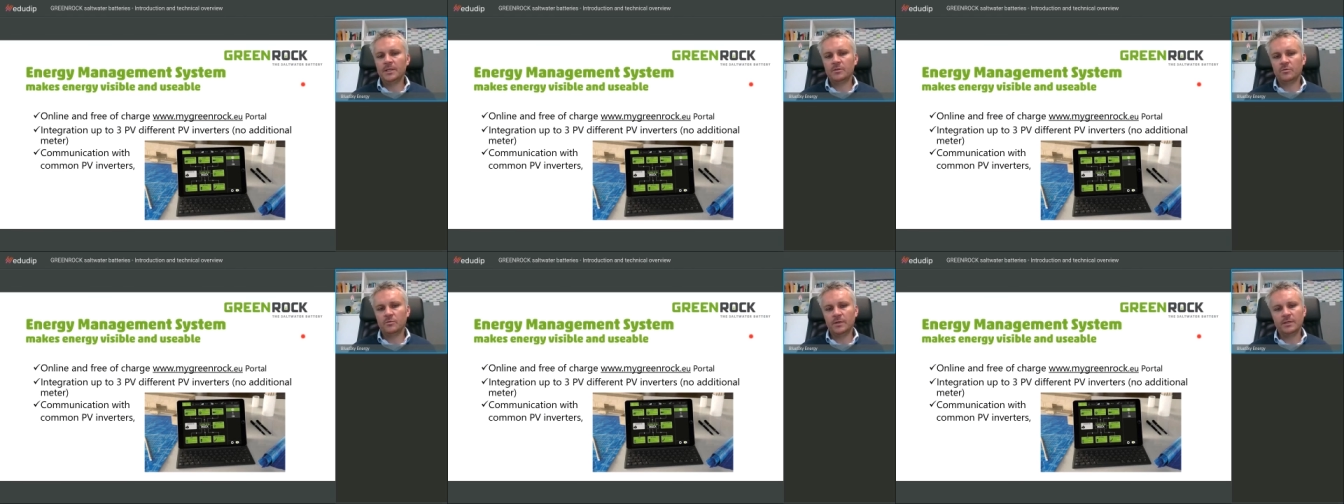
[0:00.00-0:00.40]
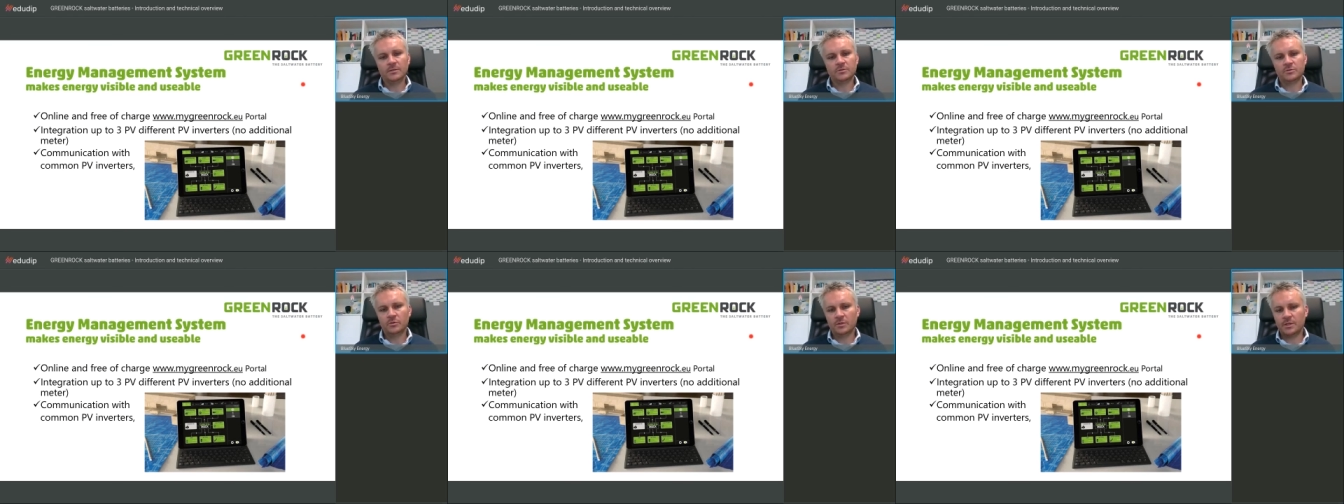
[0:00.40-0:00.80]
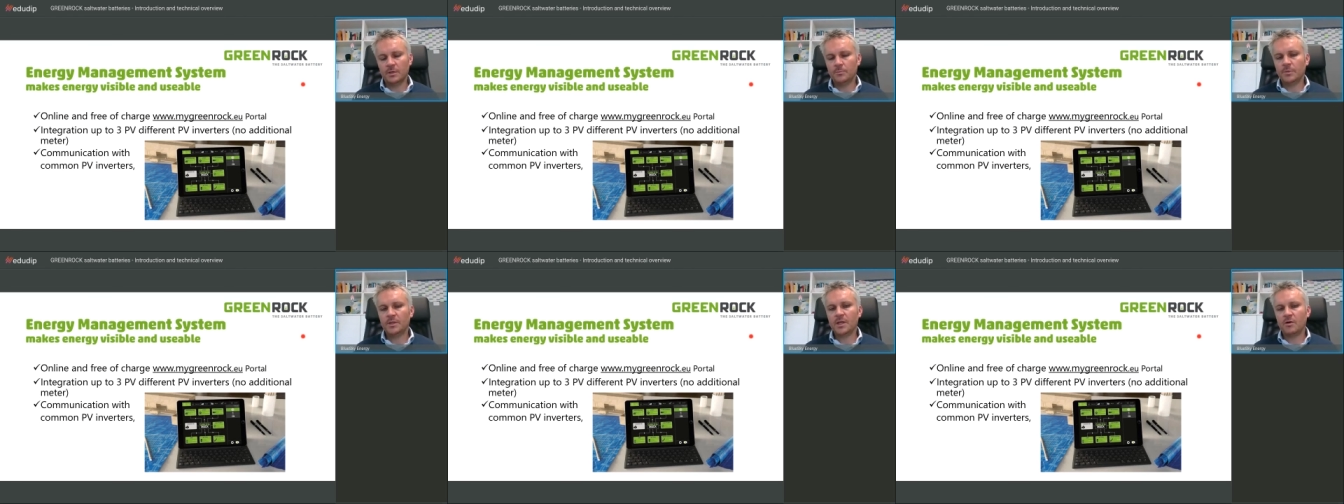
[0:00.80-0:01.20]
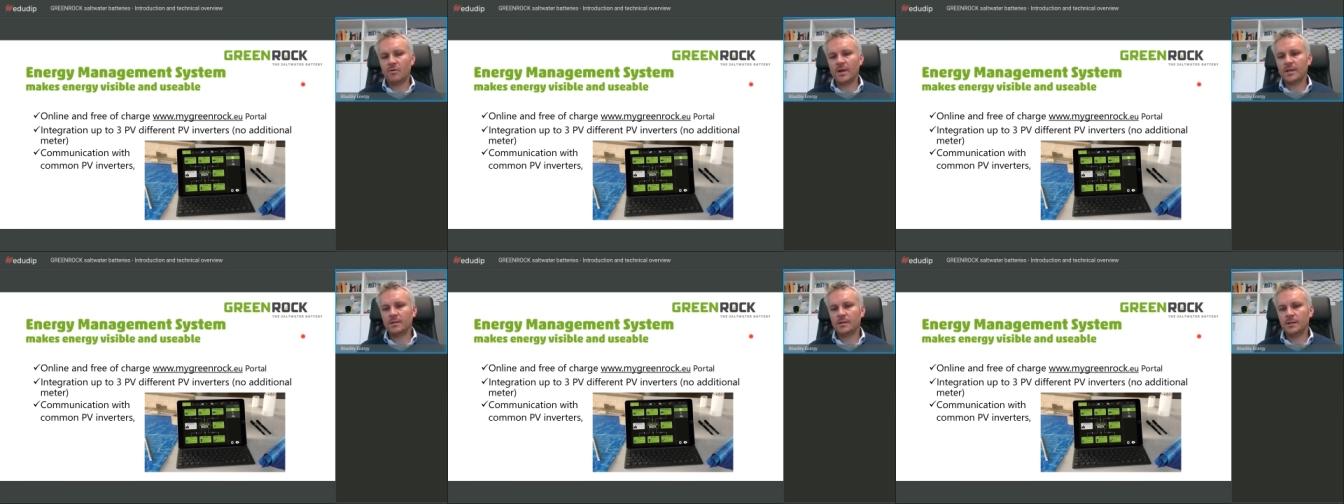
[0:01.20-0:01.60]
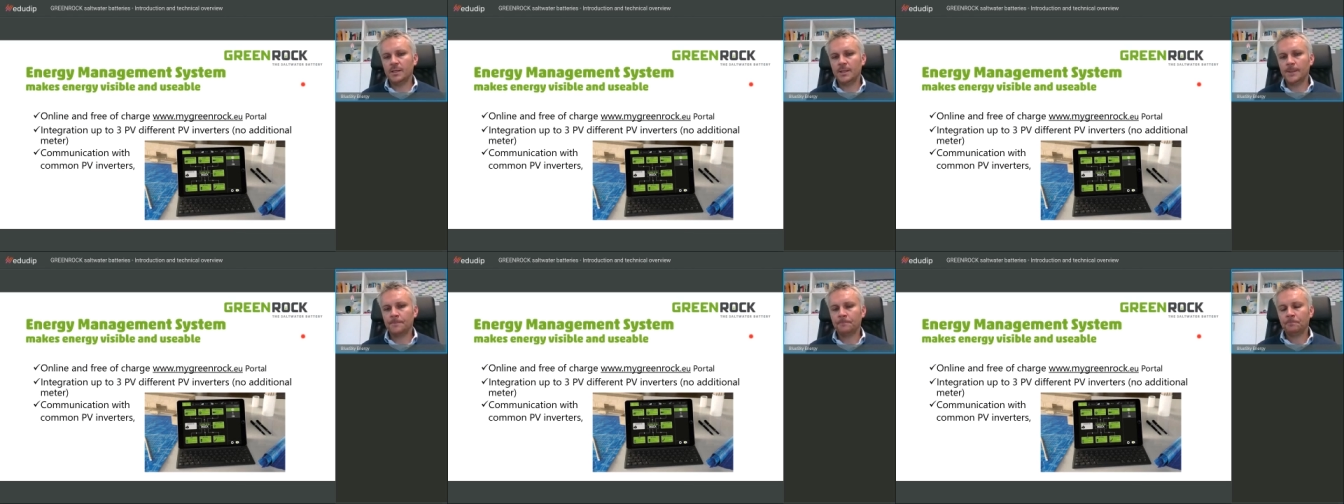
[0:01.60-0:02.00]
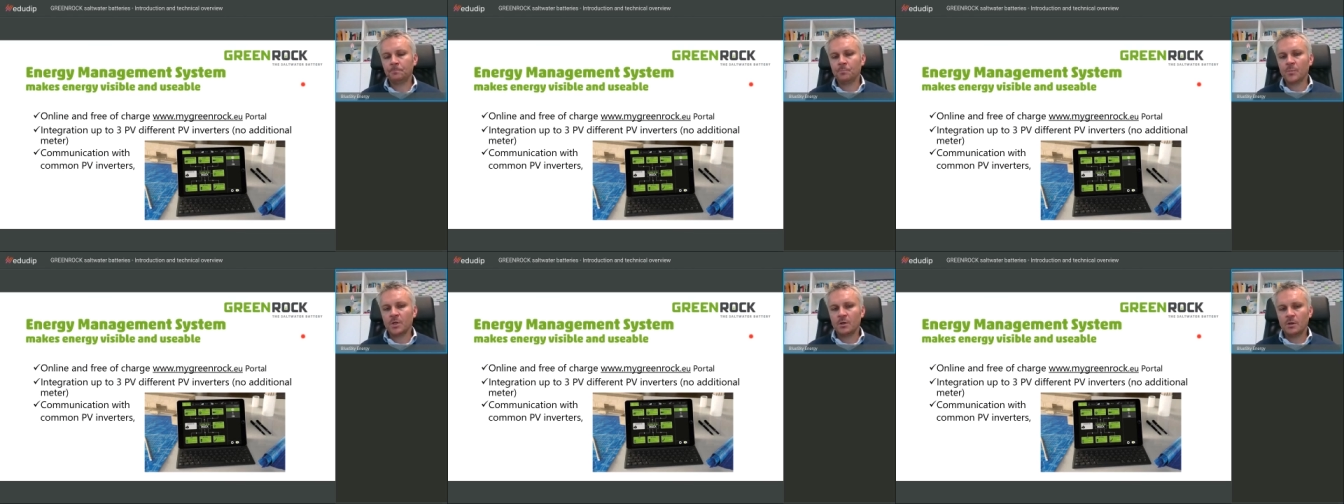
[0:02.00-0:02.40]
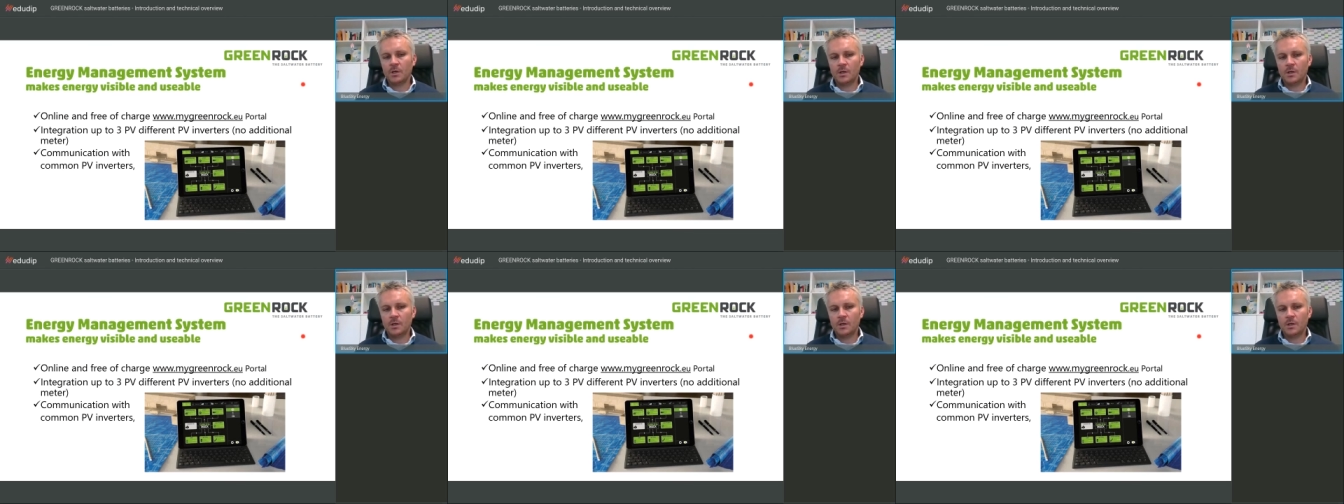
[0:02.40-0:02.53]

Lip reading: linked and